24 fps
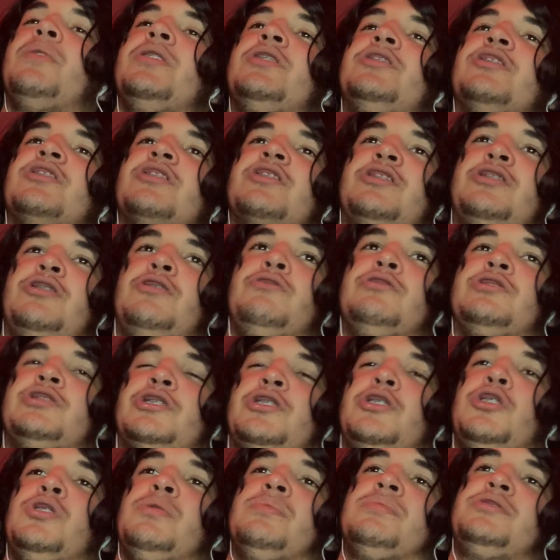we took two
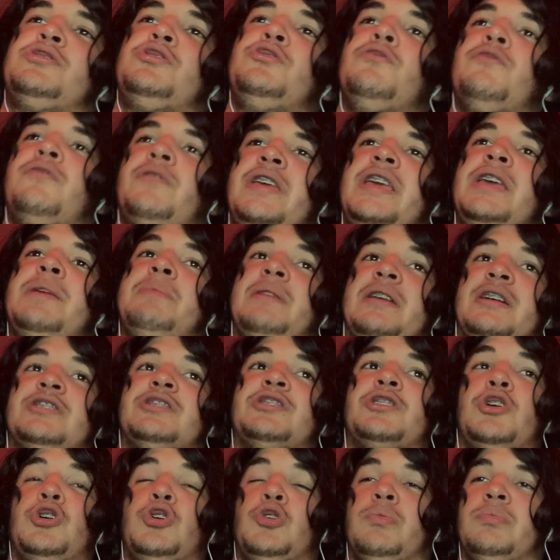scoops, two heaping
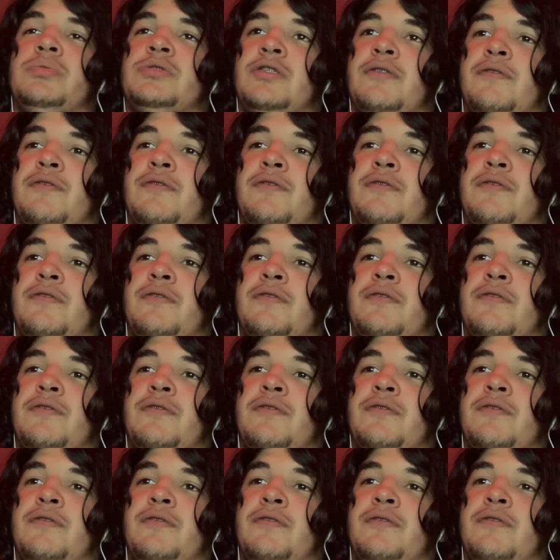scoops.